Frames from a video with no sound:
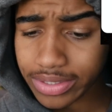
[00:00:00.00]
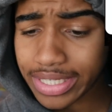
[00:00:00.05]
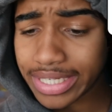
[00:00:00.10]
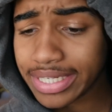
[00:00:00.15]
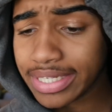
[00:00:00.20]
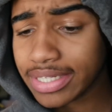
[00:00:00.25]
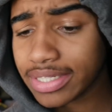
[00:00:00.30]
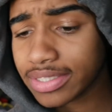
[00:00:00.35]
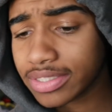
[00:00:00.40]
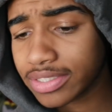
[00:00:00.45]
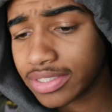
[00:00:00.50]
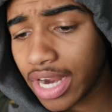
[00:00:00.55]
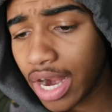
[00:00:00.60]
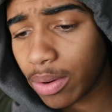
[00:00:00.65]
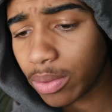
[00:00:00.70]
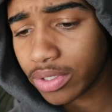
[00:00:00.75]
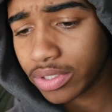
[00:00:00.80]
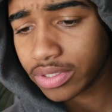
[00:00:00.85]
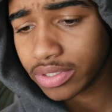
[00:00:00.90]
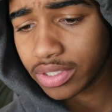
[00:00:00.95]
taking a
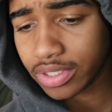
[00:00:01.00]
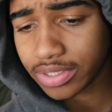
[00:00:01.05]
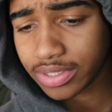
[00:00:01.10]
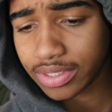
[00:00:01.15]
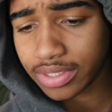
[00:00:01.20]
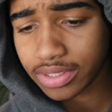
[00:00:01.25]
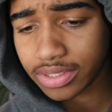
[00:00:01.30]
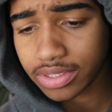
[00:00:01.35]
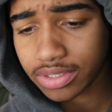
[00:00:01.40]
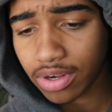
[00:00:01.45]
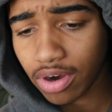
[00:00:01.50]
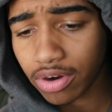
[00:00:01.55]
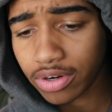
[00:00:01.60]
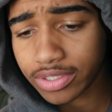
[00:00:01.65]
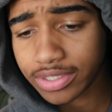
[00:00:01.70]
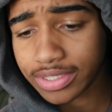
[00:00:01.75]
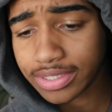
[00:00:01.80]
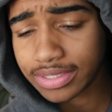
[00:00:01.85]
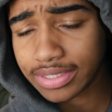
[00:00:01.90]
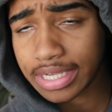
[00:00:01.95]
shower, does the scar
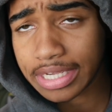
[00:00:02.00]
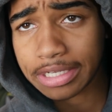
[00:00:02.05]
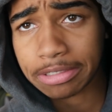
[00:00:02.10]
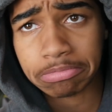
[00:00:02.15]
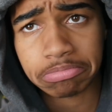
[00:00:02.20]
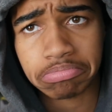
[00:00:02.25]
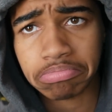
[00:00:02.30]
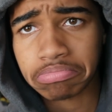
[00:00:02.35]
sting?